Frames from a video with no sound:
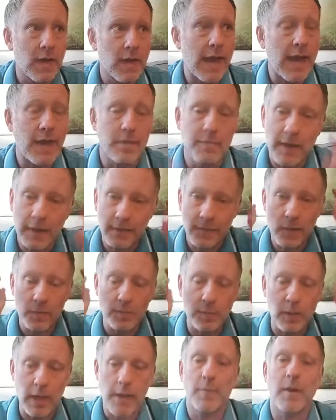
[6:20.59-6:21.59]
And if you
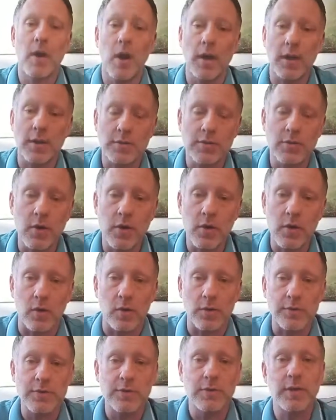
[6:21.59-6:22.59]
blame it on
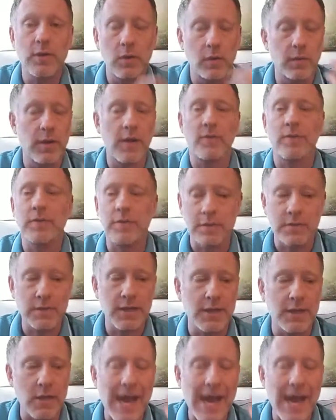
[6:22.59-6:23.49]
externals, you'll never succeed.